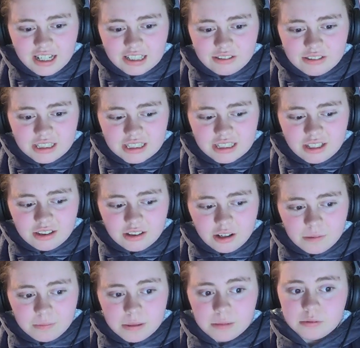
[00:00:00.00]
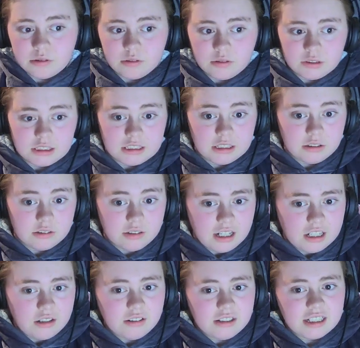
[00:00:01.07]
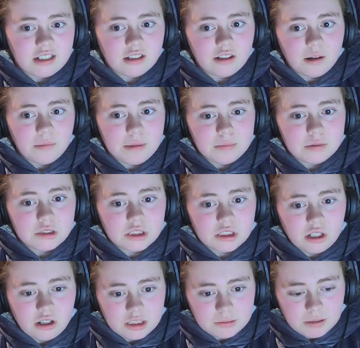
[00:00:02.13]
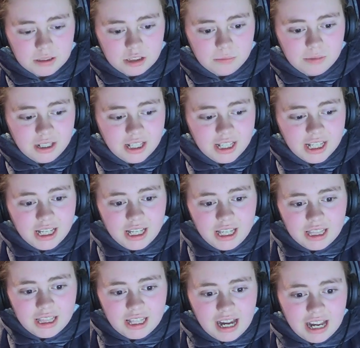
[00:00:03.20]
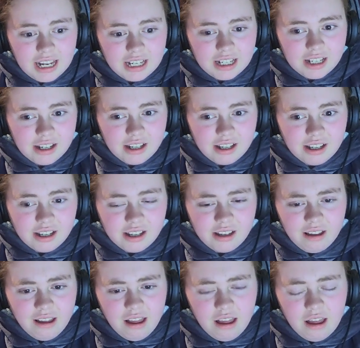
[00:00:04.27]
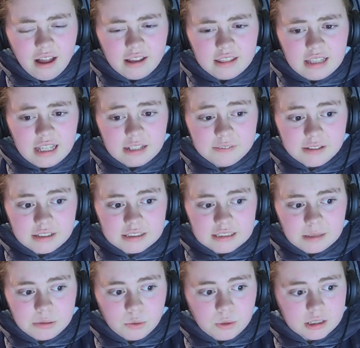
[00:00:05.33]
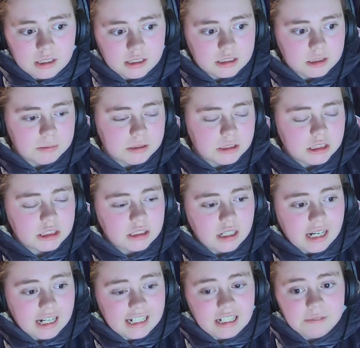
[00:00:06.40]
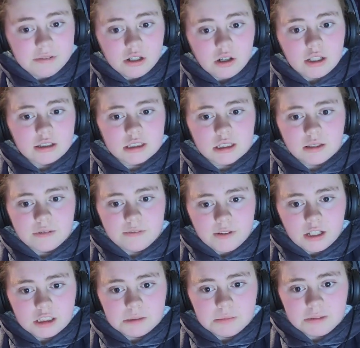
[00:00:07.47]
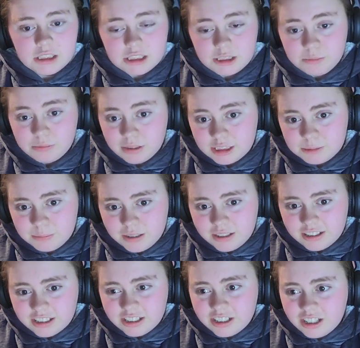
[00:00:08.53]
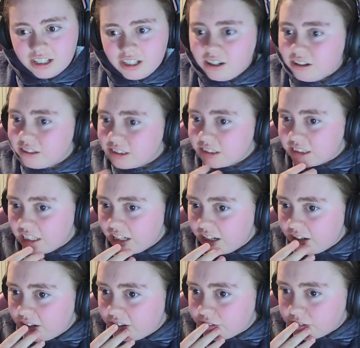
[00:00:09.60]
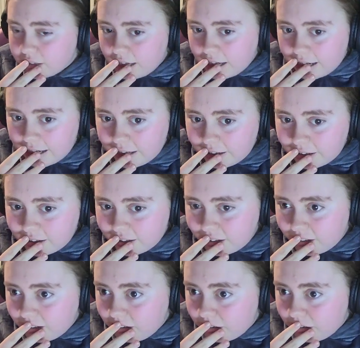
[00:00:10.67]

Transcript: I don't think a lot of people still. I don't think a lot of people talked about them. Like, like for example, when Spinjitzu, I didn't even know there was a third Spinjitzu Brothers book until like